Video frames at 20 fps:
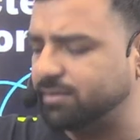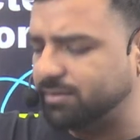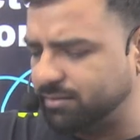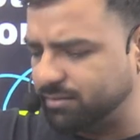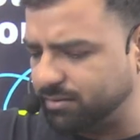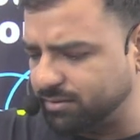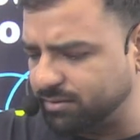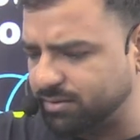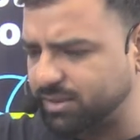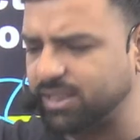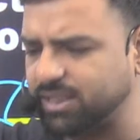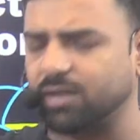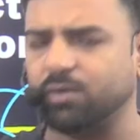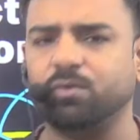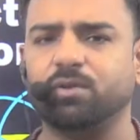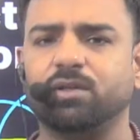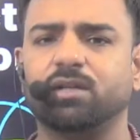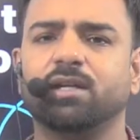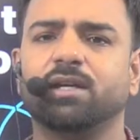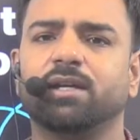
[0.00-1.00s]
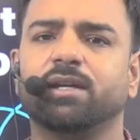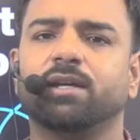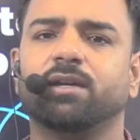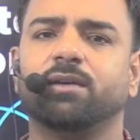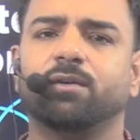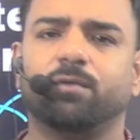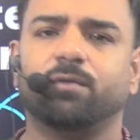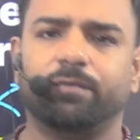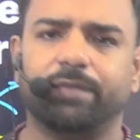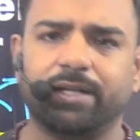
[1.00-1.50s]
sound,
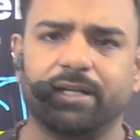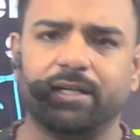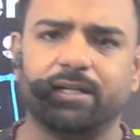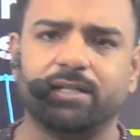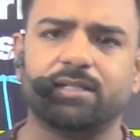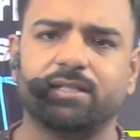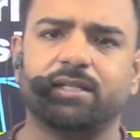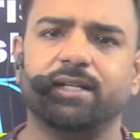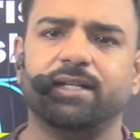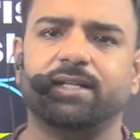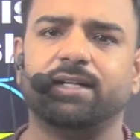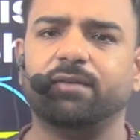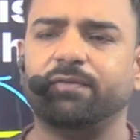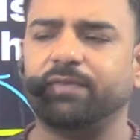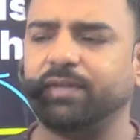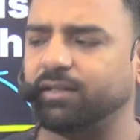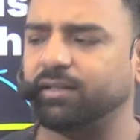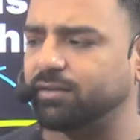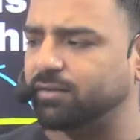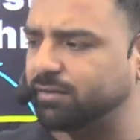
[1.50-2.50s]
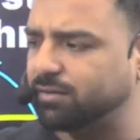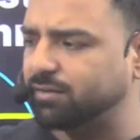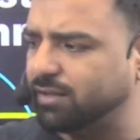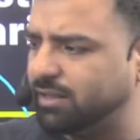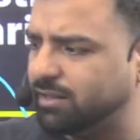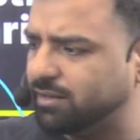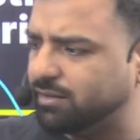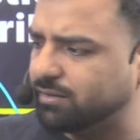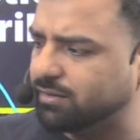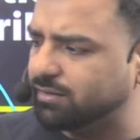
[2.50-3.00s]
when it is created when
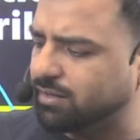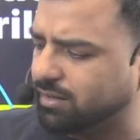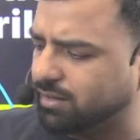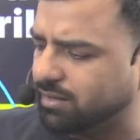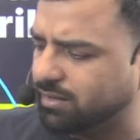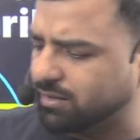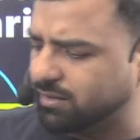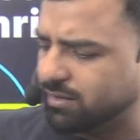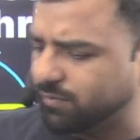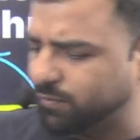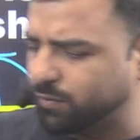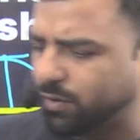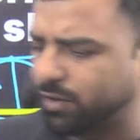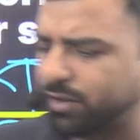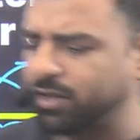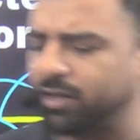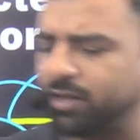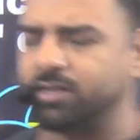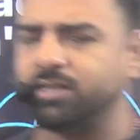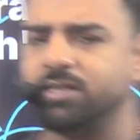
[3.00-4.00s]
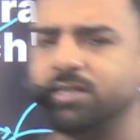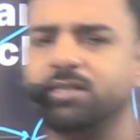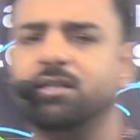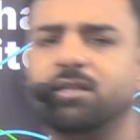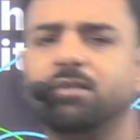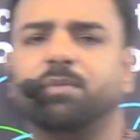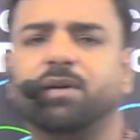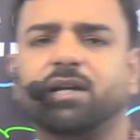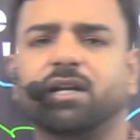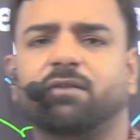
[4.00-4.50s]
the water touches the
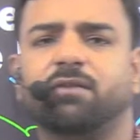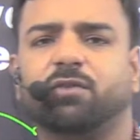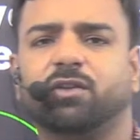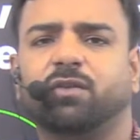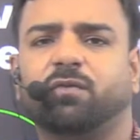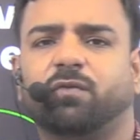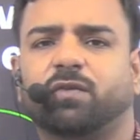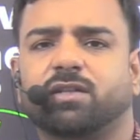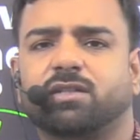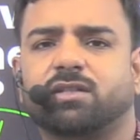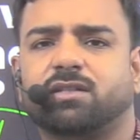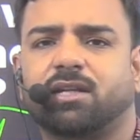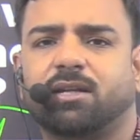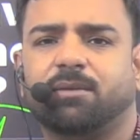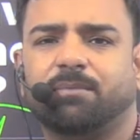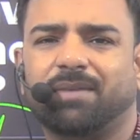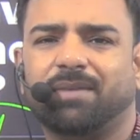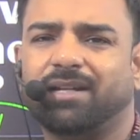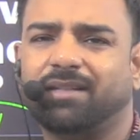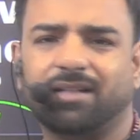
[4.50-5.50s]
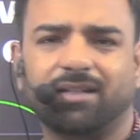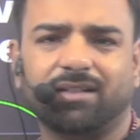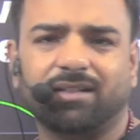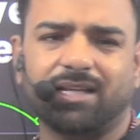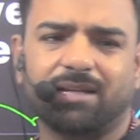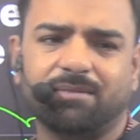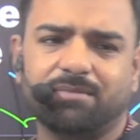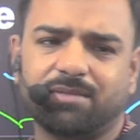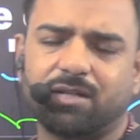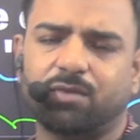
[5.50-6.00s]
bucket for the first time, at that
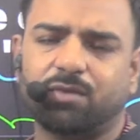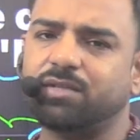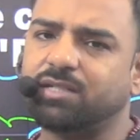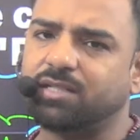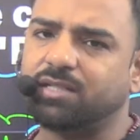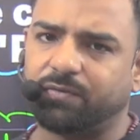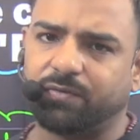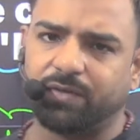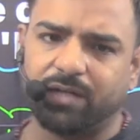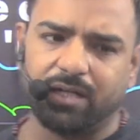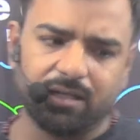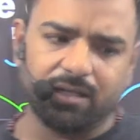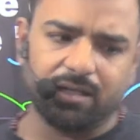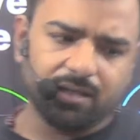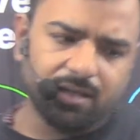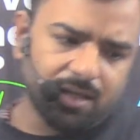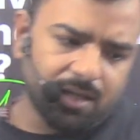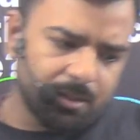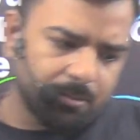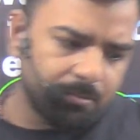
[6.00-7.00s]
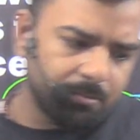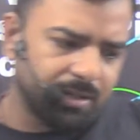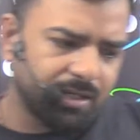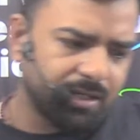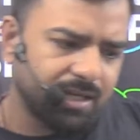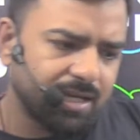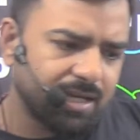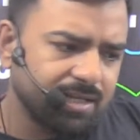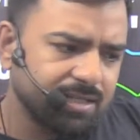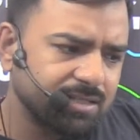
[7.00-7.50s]
time sound is different. But
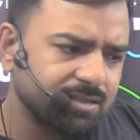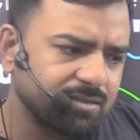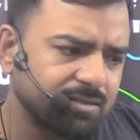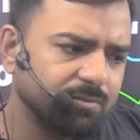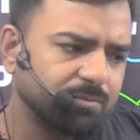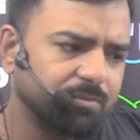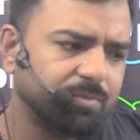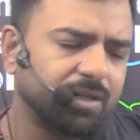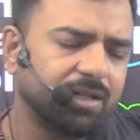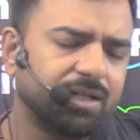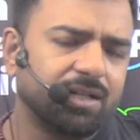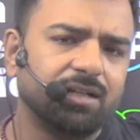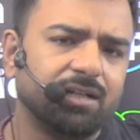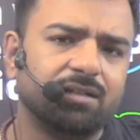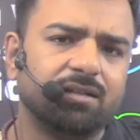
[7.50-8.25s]
as bucket